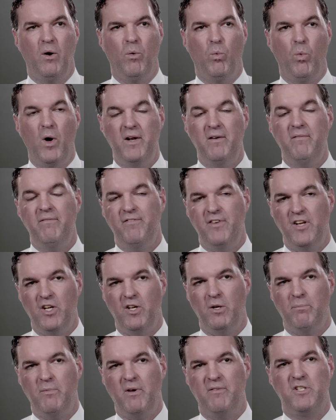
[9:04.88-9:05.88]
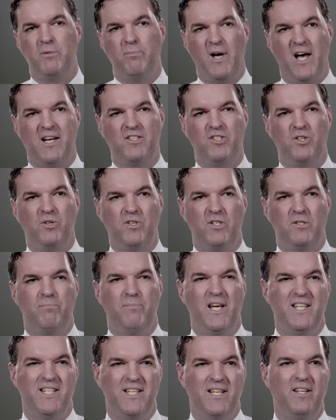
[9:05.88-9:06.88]
One film of Suboxone is
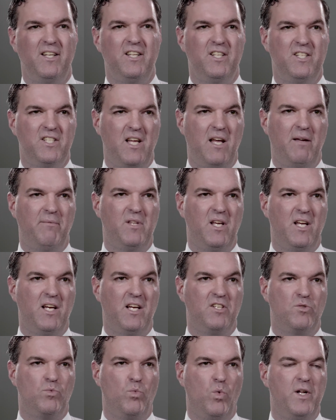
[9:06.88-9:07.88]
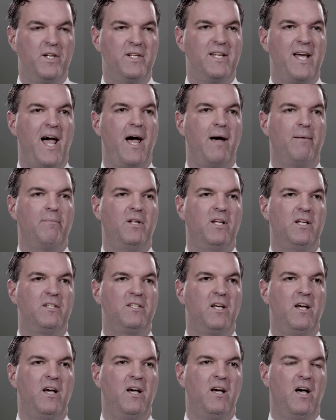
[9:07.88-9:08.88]
basically the same thing as one tablet